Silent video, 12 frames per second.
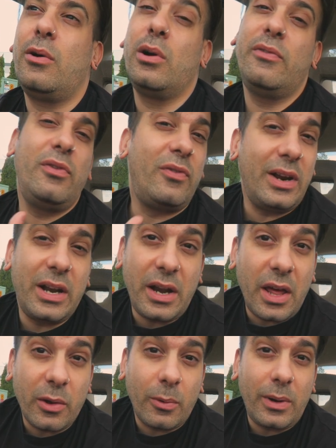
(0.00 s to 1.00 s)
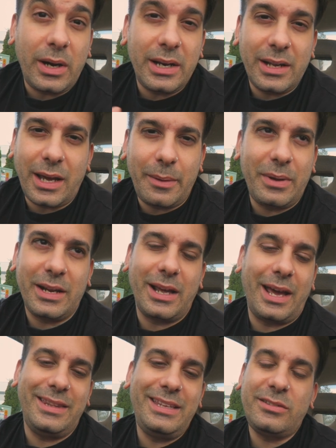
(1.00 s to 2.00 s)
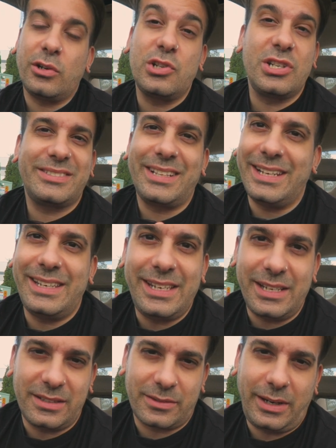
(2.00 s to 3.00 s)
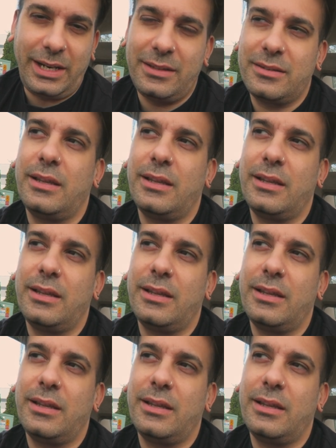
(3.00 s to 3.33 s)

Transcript: or if you find another one. These are just ideas, right?